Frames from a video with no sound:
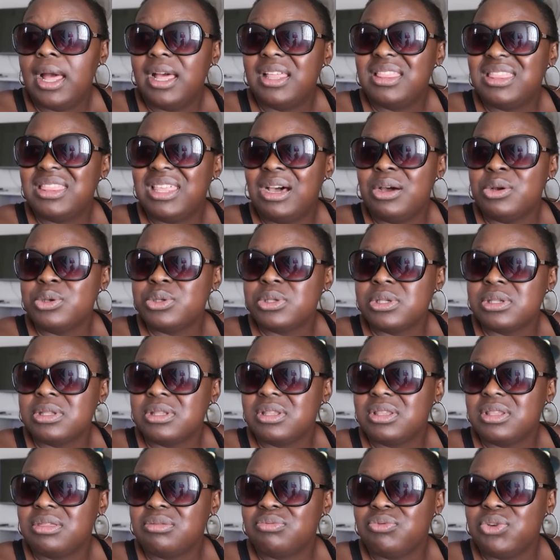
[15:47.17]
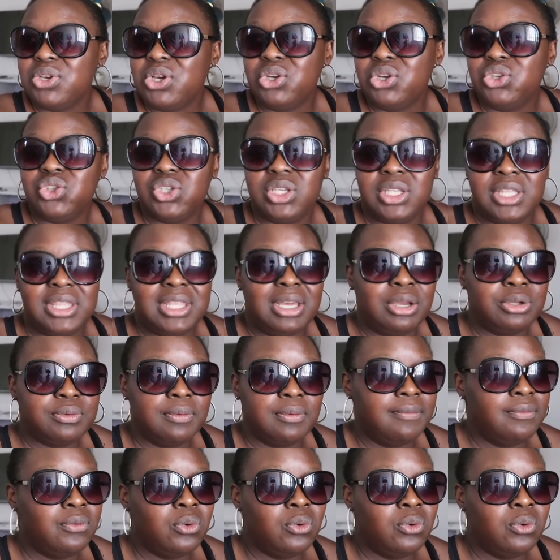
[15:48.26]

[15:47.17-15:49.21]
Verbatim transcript: a thousand three hundred a thousand